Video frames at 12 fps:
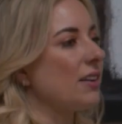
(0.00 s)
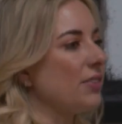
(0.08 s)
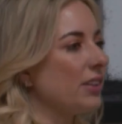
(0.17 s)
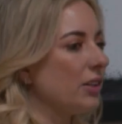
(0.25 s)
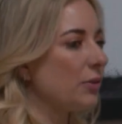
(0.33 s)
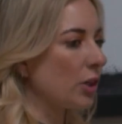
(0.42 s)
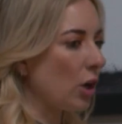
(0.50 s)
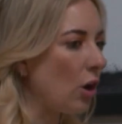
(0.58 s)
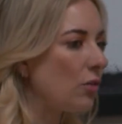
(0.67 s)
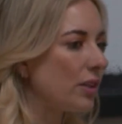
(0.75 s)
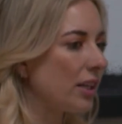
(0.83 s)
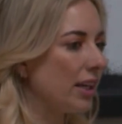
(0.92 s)
definitely when
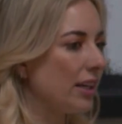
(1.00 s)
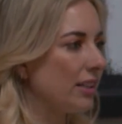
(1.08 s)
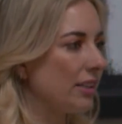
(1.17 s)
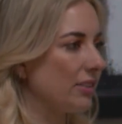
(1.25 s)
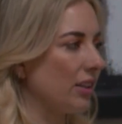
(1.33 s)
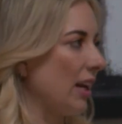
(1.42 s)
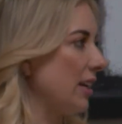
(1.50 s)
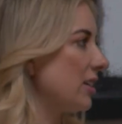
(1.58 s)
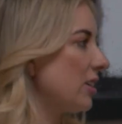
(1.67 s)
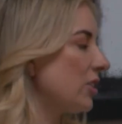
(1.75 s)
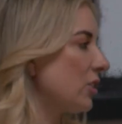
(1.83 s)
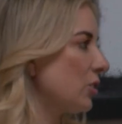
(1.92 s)
COVID hit, it
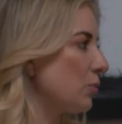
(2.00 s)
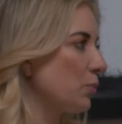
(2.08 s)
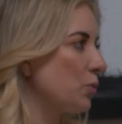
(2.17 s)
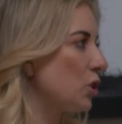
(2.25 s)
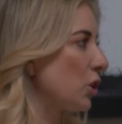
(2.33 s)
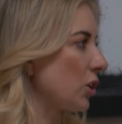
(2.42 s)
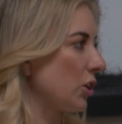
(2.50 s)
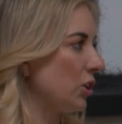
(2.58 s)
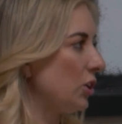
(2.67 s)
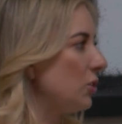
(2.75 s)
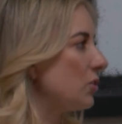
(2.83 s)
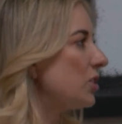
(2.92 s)
like took a
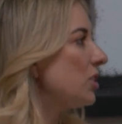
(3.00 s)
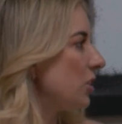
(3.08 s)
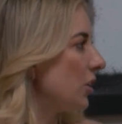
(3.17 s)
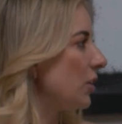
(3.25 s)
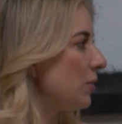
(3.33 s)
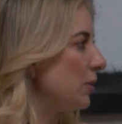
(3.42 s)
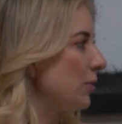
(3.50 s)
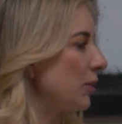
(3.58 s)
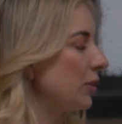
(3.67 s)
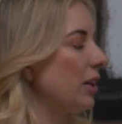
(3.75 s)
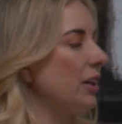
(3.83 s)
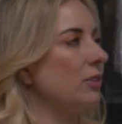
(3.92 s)
huge you know i mean we
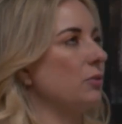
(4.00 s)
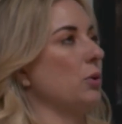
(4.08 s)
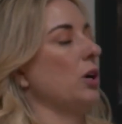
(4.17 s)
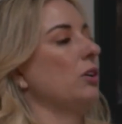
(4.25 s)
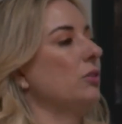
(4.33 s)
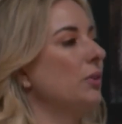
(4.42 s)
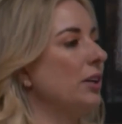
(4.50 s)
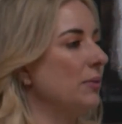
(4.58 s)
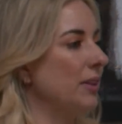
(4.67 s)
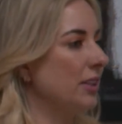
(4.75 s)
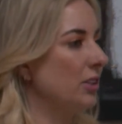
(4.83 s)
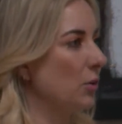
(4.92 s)
were mm-hmm. like well wait a
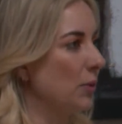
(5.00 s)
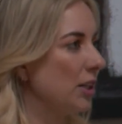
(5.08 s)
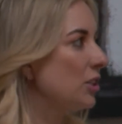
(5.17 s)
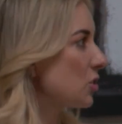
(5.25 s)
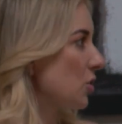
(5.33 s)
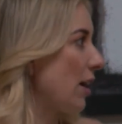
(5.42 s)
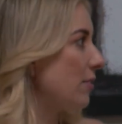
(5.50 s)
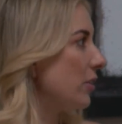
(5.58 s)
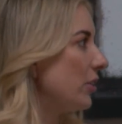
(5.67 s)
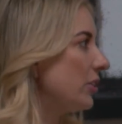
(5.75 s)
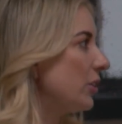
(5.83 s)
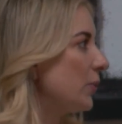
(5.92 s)
minute nobody can
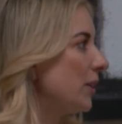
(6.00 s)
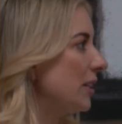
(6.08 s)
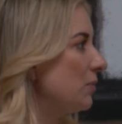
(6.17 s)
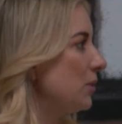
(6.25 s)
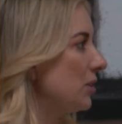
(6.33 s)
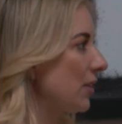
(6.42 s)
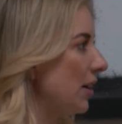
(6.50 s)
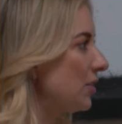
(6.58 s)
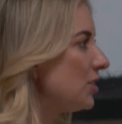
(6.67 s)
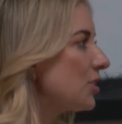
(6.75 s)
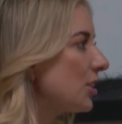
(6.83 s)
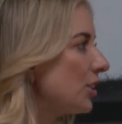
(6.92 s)
travel nobody can be around
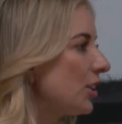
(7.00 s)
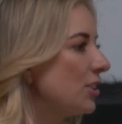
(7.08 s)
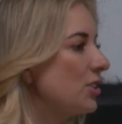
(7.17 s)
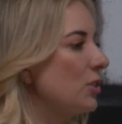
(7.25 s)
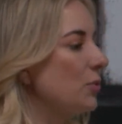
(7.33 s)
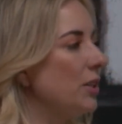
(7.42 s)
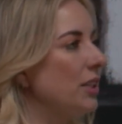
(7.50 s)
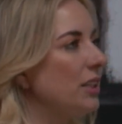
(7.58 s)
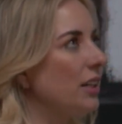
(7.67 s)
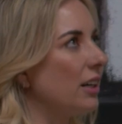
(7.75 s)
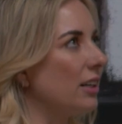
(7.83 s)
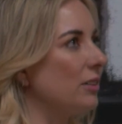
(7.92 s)
each other so
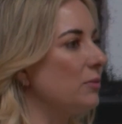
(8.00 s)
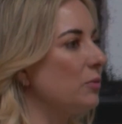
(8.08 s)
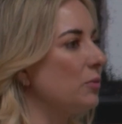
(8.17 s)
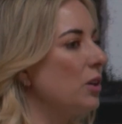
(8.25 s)
we um